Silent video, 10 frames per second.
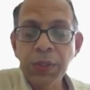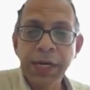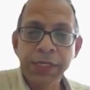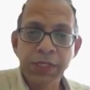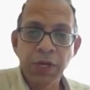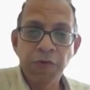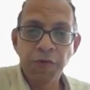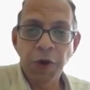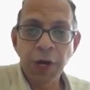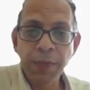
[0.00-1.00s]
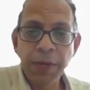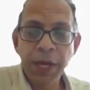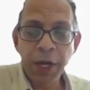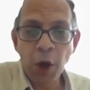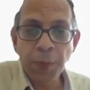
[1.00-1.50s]
the digital form.
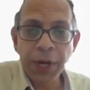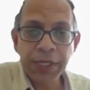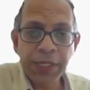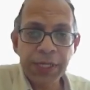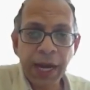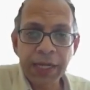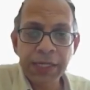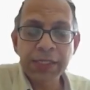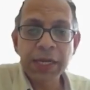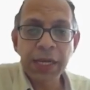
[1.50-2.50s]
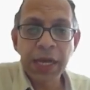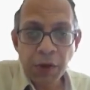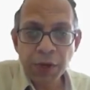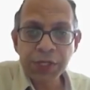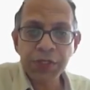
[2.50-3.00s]
An operation that is
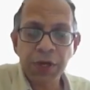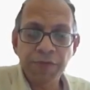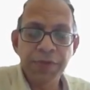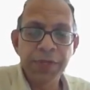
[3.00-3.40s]
inverse of